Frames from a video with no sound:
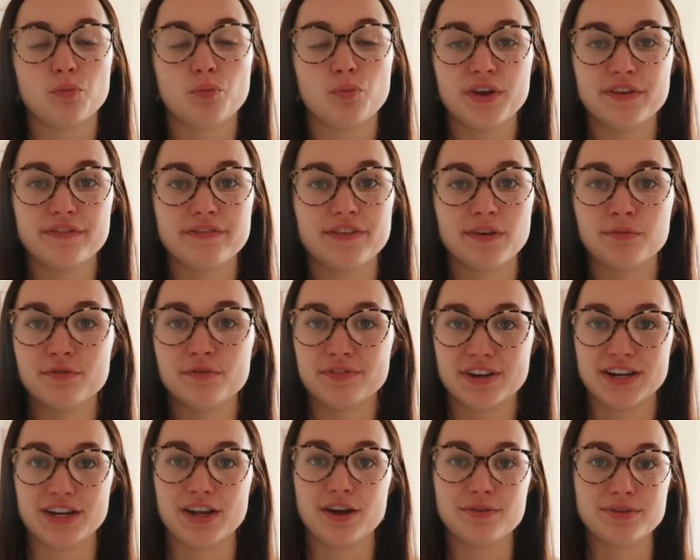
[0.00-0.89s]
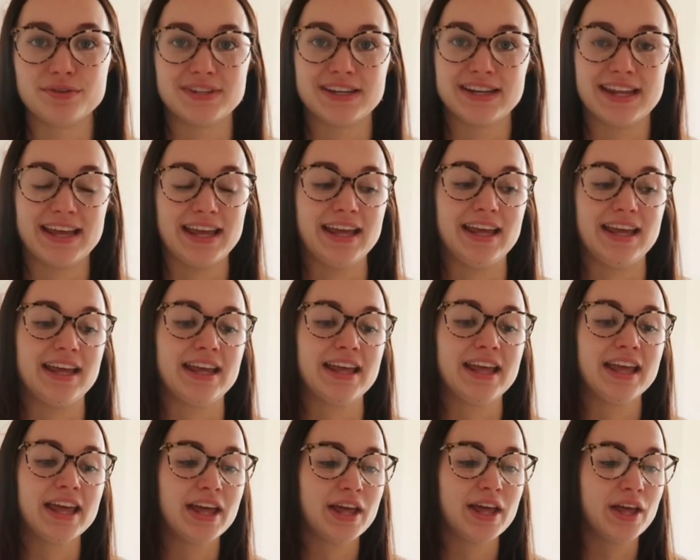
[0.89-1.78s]
We've filmed videos in
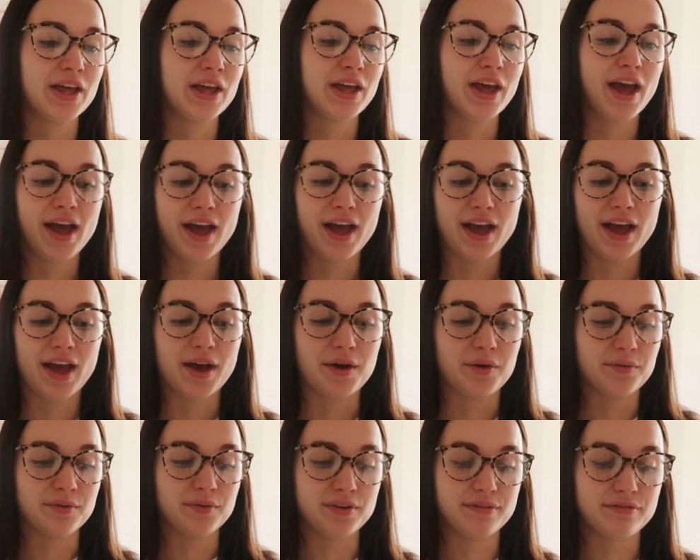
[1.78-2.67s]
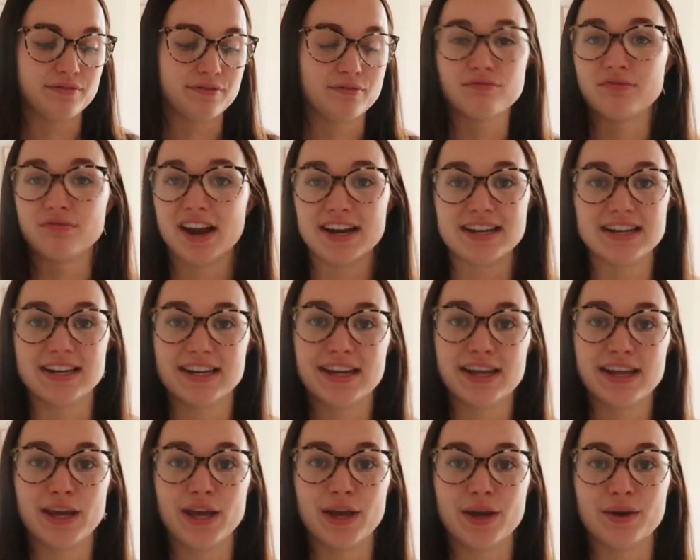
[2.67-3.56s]
here, we've read
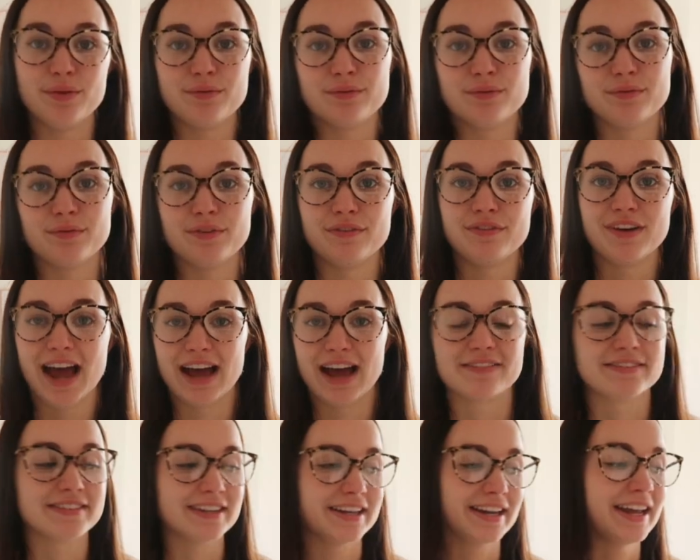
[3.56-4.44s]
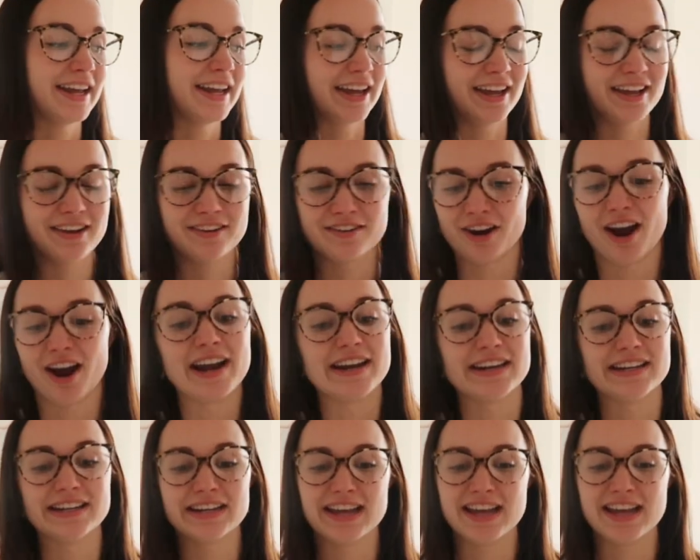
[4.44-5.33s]
in here, we've laughed in here,
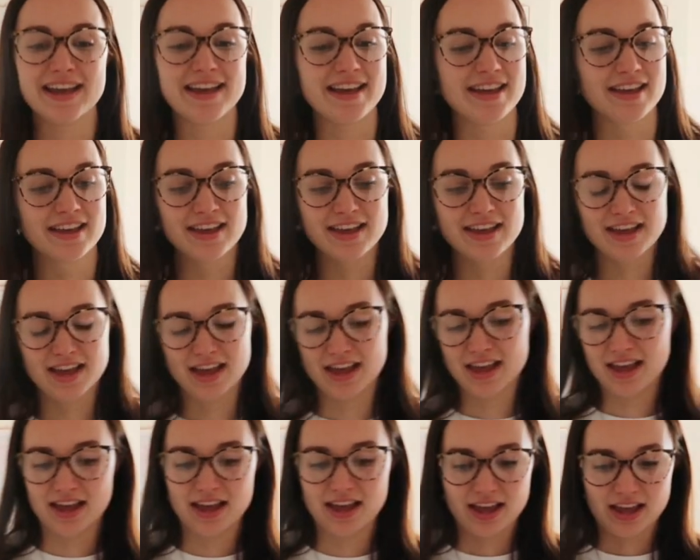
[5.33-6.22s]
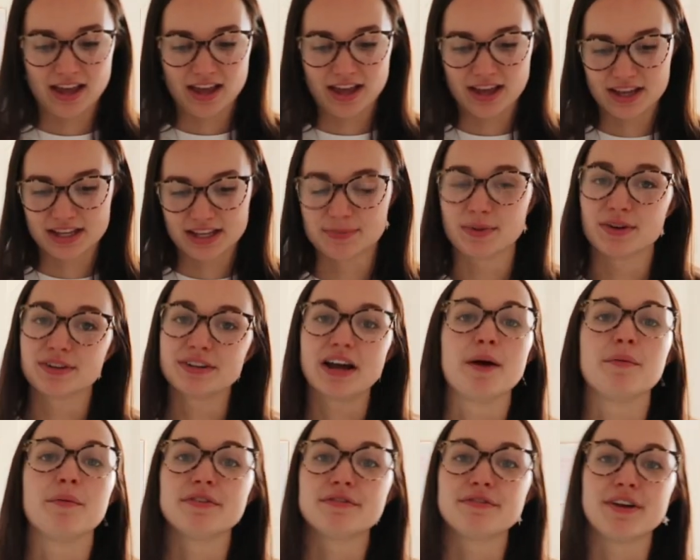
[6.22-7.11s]
cried in here, spent
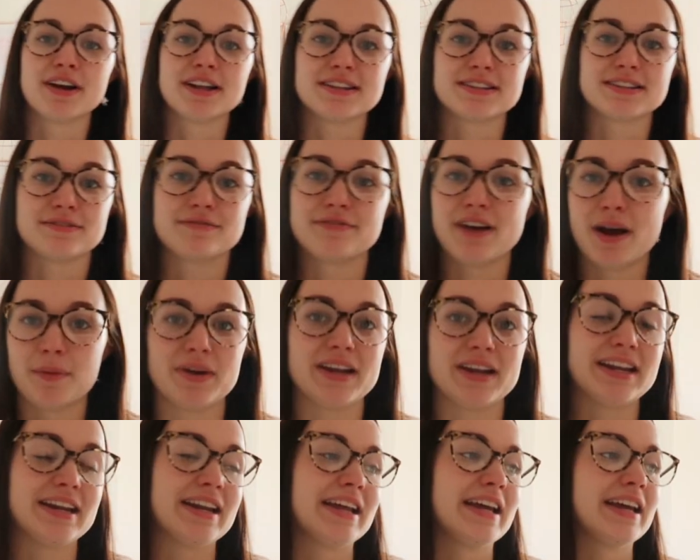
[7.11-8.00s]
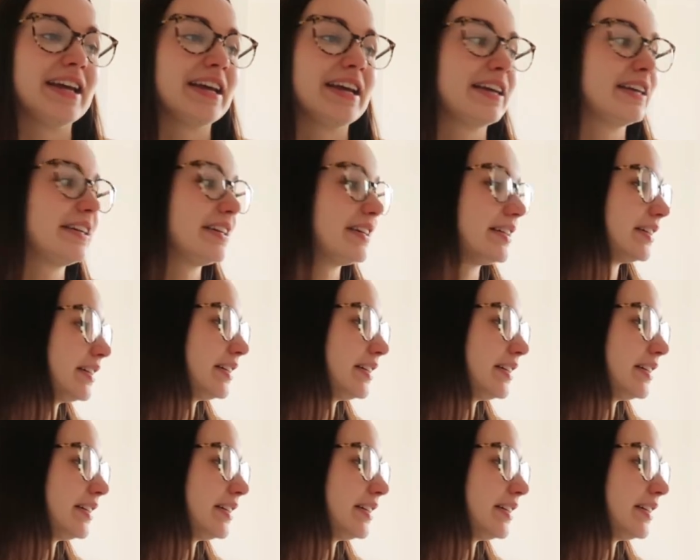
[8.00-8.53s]
time with friends and family in here,